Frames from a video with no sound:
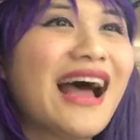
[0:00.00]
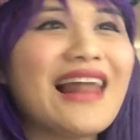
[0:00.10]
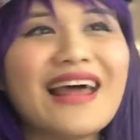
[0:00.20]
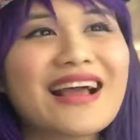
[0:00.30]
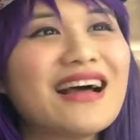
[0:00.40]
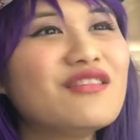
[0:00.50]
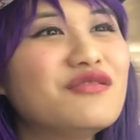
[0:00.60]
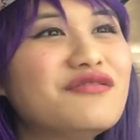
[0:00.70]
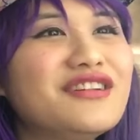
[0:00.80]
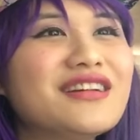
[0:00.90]
I like how
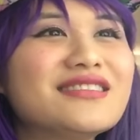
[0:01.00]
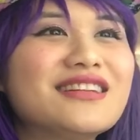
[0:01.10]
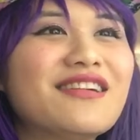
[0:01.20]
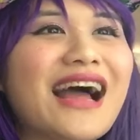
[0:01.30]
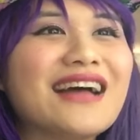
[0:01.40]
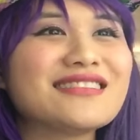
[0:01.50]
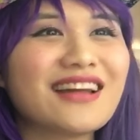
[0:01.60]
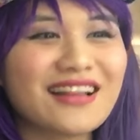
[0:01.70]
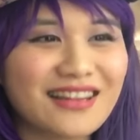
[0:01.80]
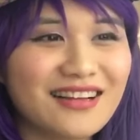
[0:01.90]
Luffy still has
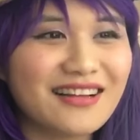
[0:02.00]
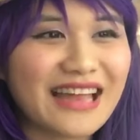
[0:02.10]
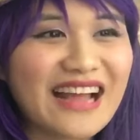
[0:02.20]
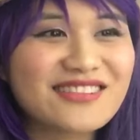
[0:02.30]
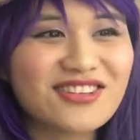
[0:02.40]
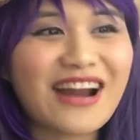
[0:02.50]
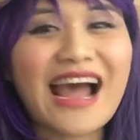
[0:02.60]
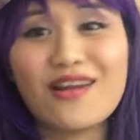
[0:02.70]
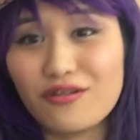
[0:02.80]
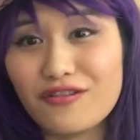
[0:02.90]
like the gangster
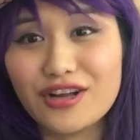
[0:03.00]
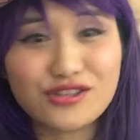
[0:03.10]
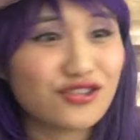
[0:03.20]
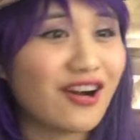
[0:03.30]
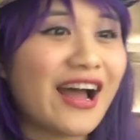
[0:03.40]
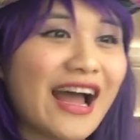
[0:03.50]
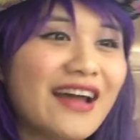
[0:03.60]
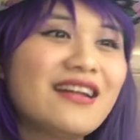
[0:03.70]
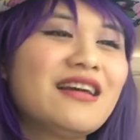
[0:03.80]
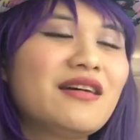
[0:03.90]
hat over his straw hat.